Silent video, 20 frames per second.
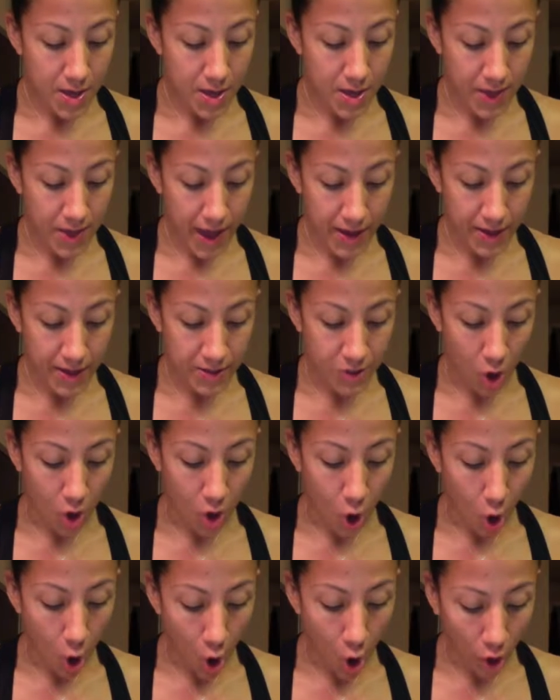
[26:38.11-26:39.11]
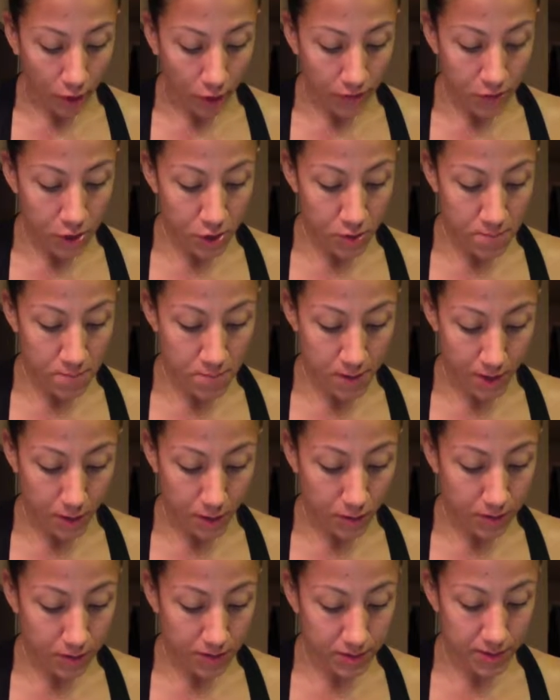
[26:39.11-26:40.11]
That is all of your
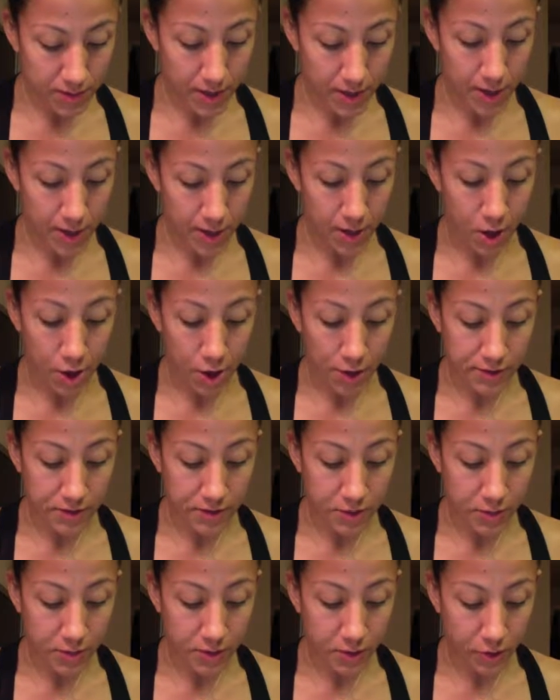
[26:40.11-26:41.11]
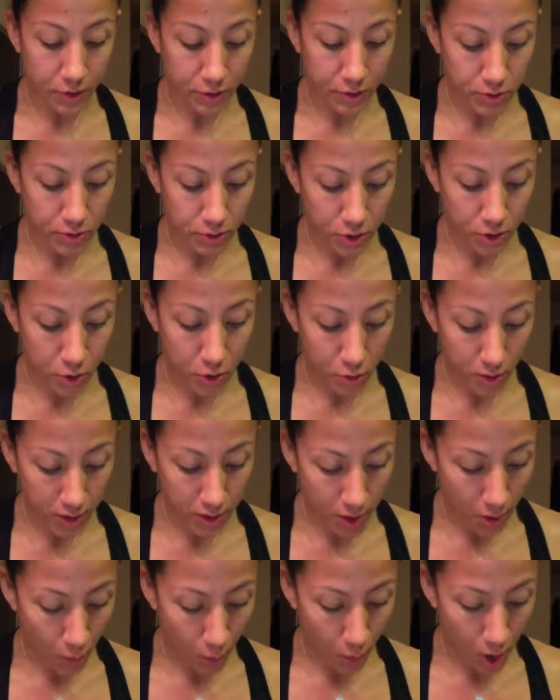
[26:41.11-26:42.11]
milks. It also includes
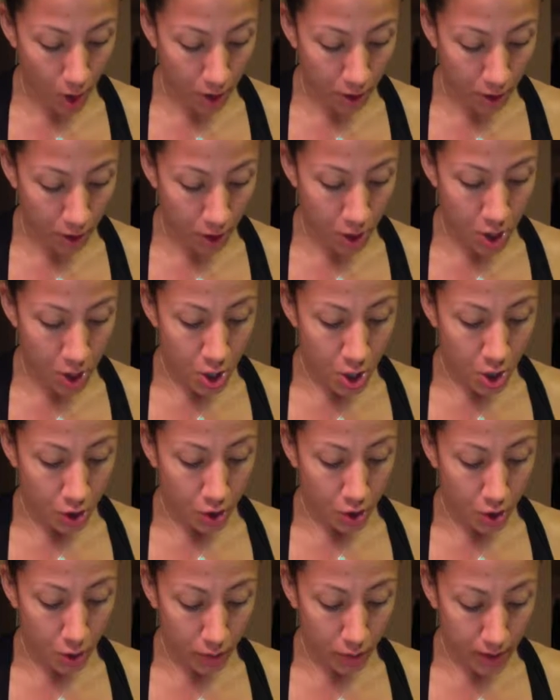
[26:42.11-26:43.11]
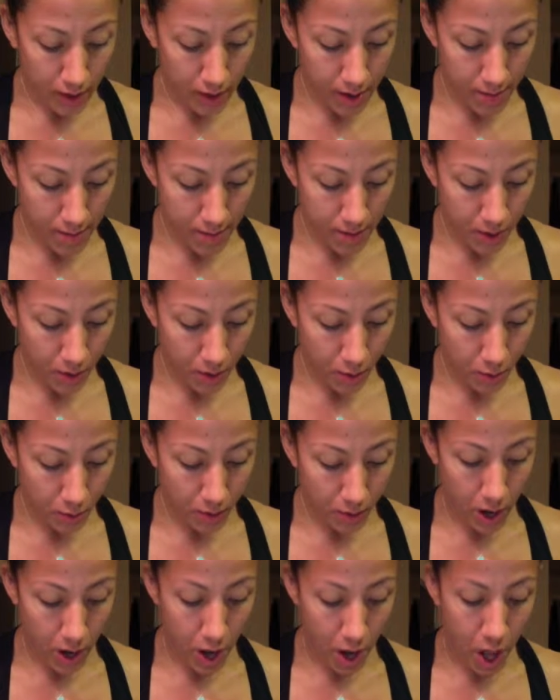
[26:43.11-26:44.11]
coconut water, coconut
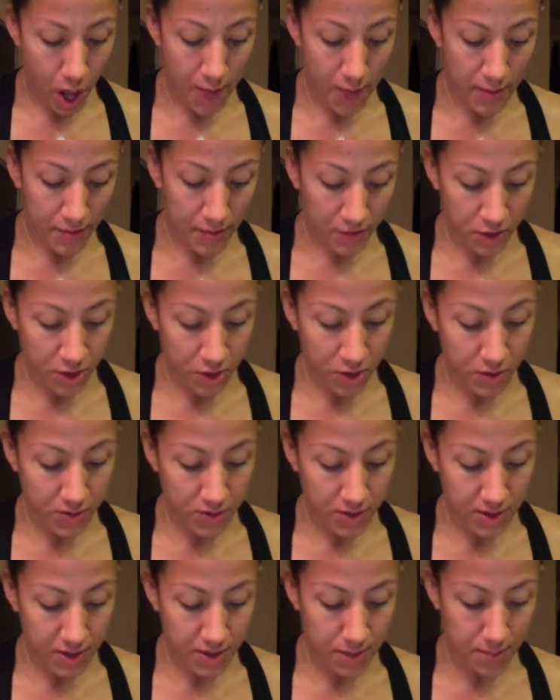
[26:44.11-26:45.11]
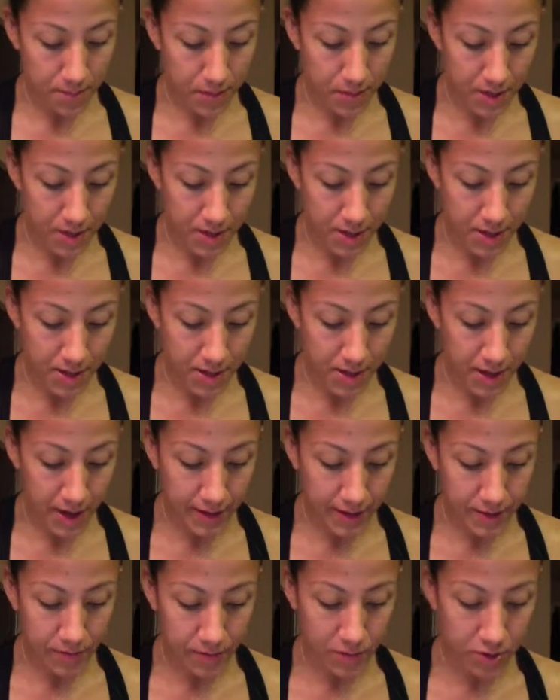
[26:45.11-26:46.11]
milk. If you're using the
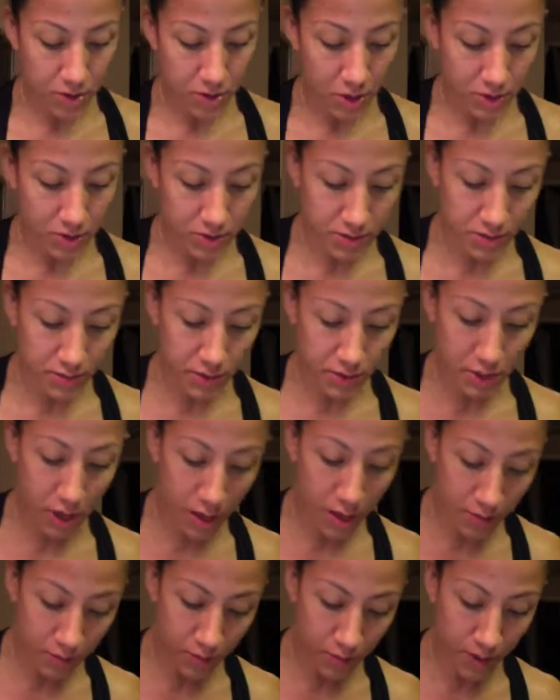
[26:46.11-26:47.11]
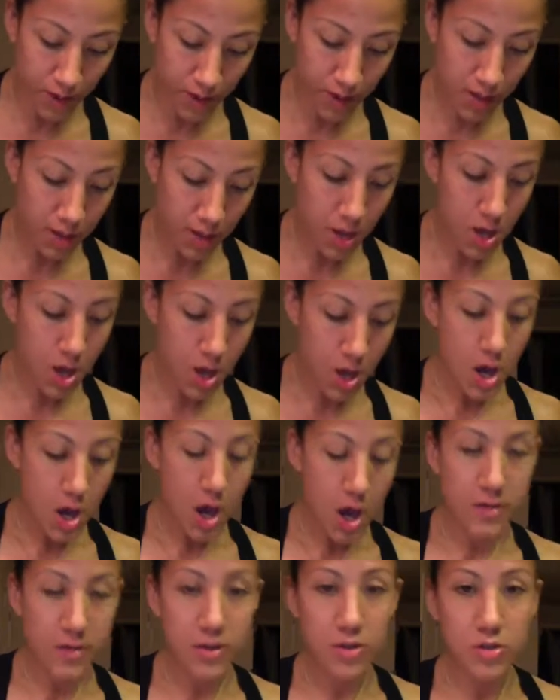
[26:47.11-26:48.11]
P90X Results in Recovery,
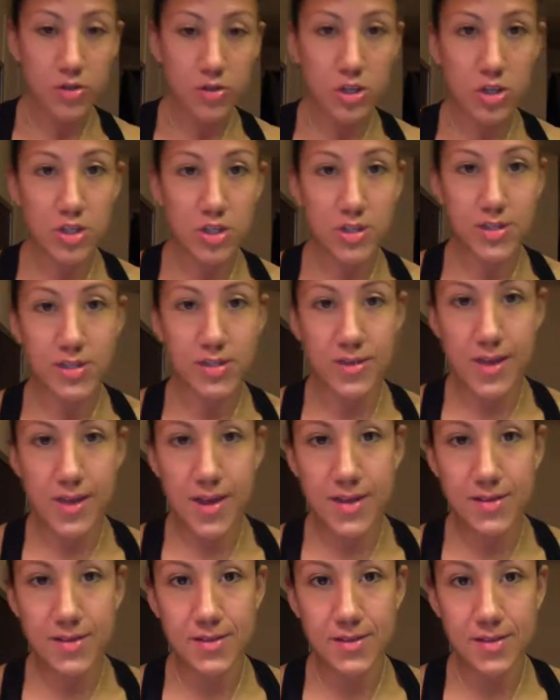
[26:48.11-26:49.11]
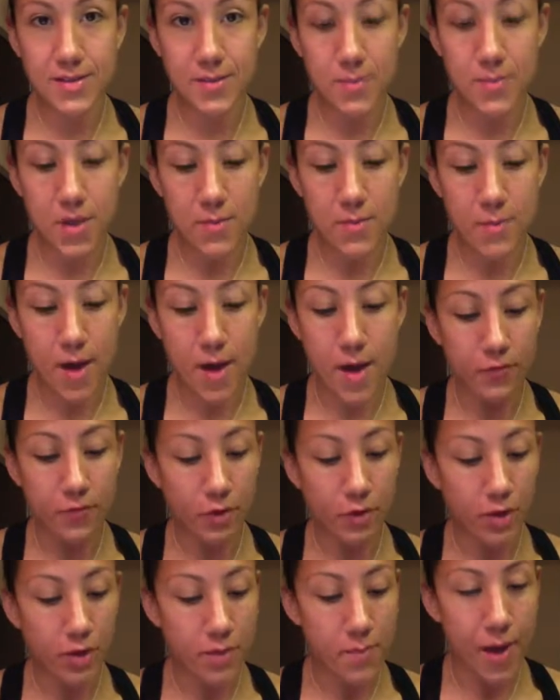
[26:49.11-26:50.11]
those are just things to be
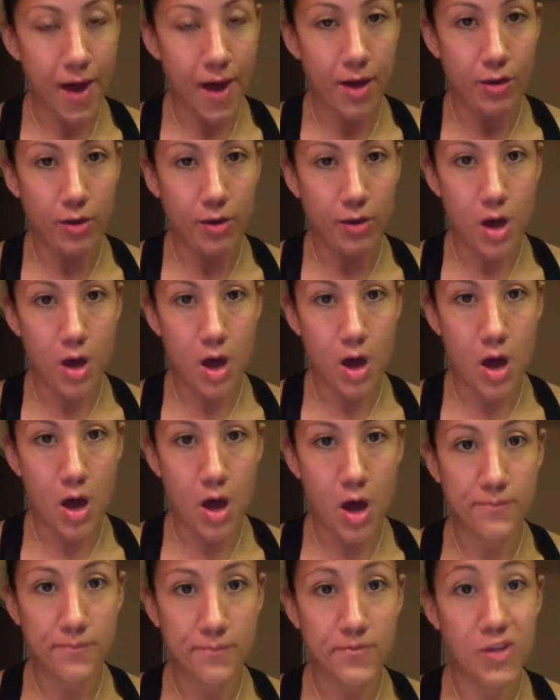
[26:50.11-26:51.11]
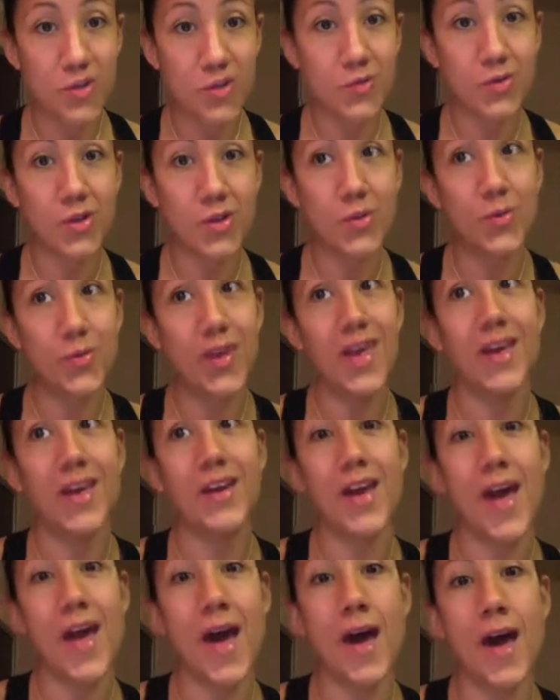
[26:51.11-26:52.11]
mindful about. You
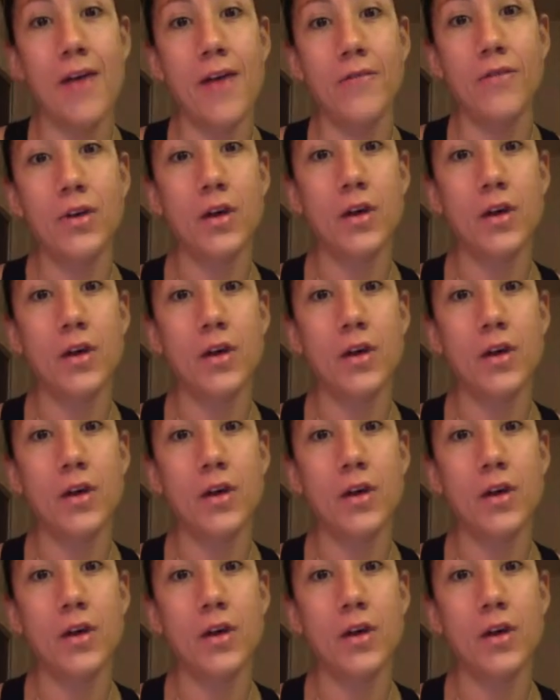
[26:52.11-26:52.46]
can't have